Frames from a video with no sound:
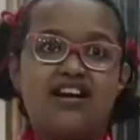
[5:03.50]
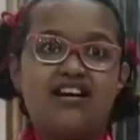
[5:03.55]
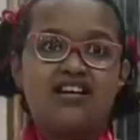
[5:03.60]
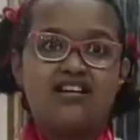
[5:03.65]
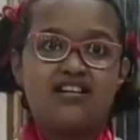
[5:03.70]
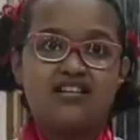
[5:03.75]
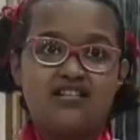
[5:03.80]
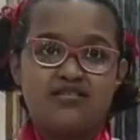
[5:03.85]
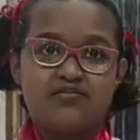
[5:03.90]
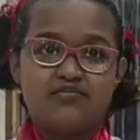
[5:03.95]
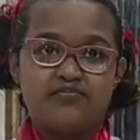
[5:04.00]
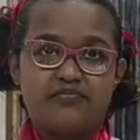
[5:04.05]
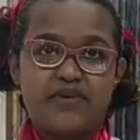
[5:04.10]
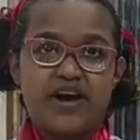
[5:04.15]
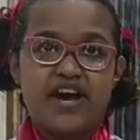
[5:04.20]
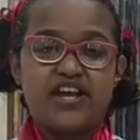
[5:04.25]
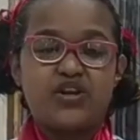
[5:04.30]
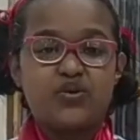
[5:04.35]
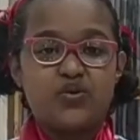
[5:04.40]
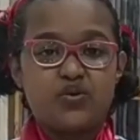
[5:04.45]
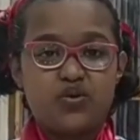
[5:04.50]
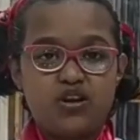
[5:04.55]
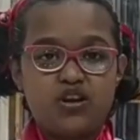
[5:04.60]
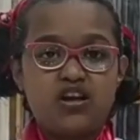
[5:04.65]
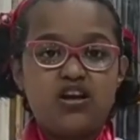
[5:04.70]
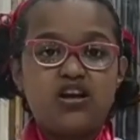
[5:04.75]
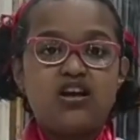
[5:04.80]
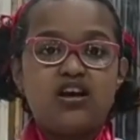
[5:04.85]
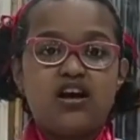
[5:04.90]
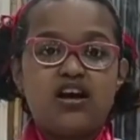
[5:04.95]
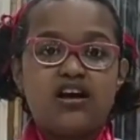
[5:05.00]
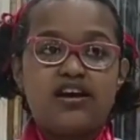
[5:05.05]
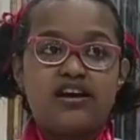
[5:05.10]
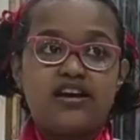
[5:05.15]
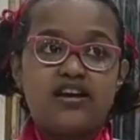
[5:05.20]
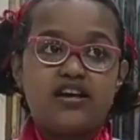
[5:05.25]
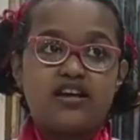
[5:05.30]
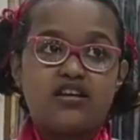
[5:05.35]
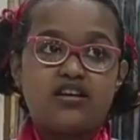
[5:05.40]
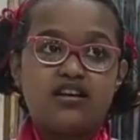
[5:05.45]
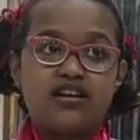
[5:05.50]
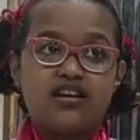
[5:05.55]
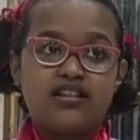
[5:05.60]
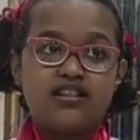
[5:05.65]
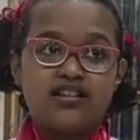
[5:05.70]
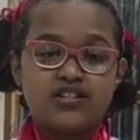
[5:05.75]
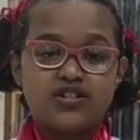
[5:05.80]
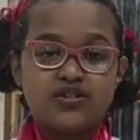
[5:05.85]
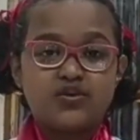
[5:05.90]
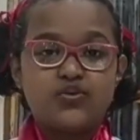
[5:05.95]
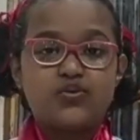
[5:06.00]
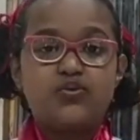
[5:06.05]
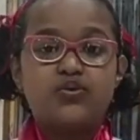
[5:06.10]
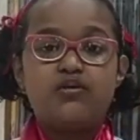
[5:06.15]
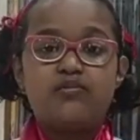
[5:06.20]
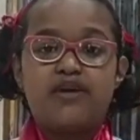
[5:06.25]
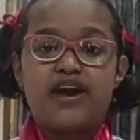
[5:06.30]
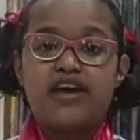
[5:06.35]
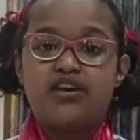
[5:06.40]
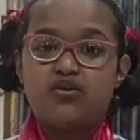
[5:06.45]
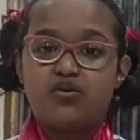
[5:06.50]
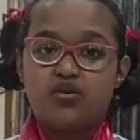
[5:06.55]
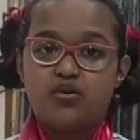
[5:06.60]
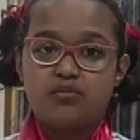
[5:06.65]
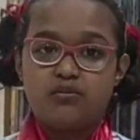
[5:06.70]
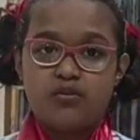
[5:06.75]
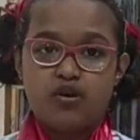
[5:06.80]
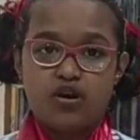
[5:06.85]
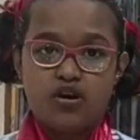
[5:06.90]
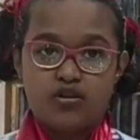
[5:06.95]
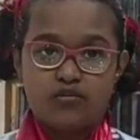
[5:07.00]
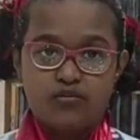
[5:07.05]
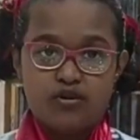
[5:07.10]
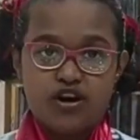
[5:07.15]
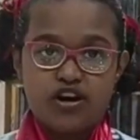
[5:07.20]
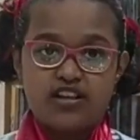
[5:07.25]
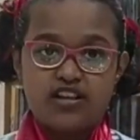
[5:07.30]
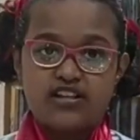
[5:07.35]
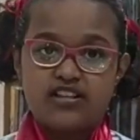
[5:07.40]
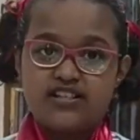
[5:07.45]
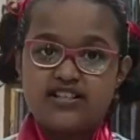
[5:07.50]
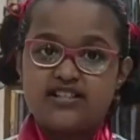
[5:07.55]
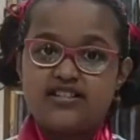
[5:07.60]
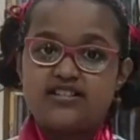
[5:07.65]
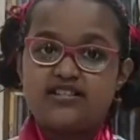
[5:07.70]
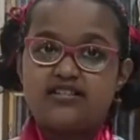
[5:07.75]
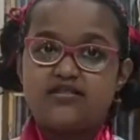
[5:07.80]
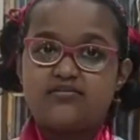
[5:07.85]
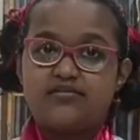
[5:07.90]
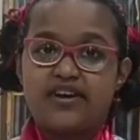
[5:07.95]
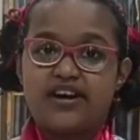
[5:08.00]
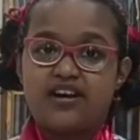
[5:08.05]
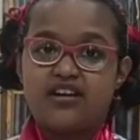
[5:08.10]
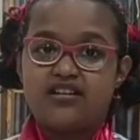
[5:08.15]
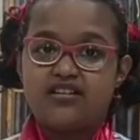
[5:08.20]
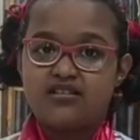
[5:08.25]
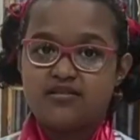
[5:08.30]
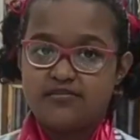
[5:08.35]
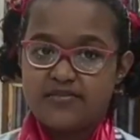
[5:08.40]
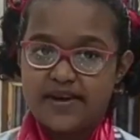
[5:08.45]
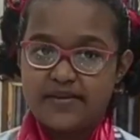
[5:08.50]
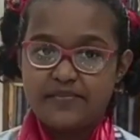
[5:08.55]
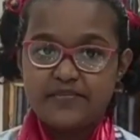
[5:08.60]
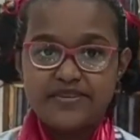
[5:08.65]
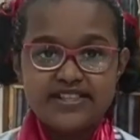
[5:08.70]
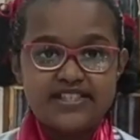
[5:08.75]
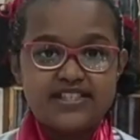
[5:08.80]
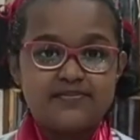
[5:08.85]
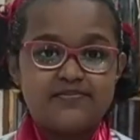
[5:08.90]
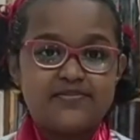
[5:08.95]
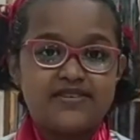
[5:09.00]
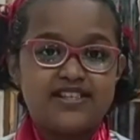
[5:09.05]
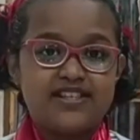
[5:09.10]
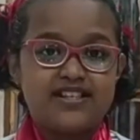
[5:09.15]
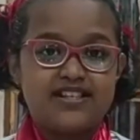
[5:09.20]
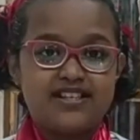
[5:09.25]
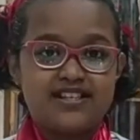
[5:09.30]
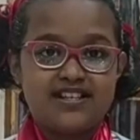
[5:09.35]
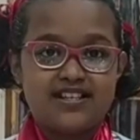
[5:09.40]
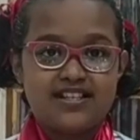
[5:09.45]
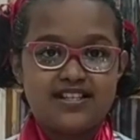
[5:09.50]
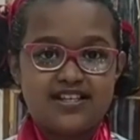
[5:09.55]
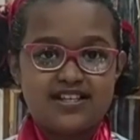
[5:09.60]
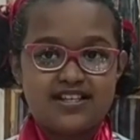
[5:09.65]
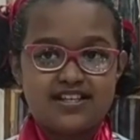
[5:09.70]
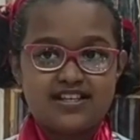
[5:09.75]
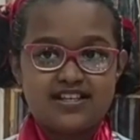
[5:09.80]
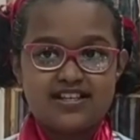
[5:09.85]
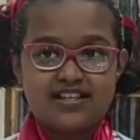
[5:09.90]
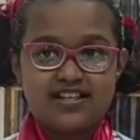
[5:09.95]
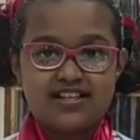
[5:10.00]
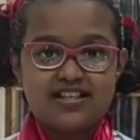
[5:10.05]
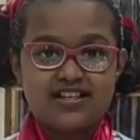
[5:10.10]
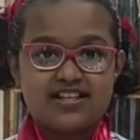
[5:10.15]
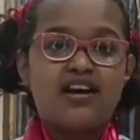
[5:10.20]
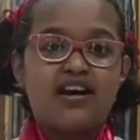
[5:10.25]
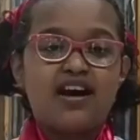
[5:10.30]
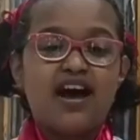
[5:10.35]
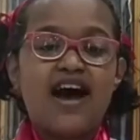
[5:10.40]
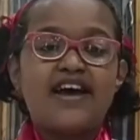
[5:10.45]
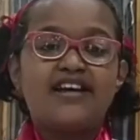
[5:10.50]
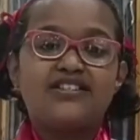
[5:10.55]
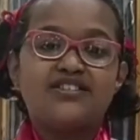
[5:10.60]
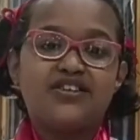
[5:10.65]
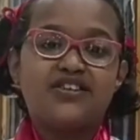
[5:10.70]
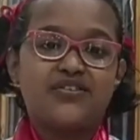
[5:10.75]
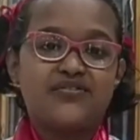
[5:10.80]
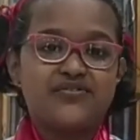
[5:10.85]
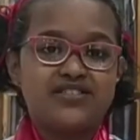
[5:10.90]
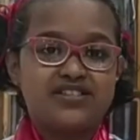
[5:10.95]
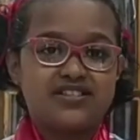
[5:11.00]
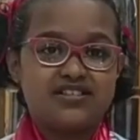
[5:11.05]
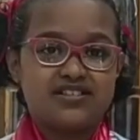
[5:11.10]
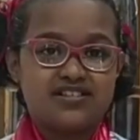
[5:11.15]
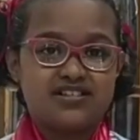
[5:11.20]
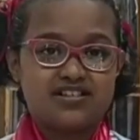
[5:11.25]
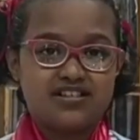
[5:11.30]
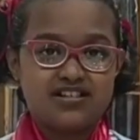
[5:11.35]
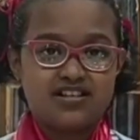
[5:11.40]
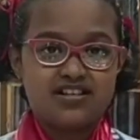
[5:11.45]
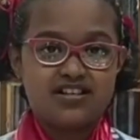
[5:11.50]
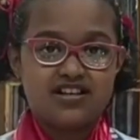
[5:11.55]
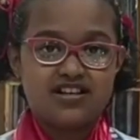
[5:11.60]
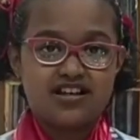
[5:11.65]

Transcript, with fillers: uh, in my the role school, in, uh, the school? in the school my role uh, model is my uh, my principal I A S officer huh?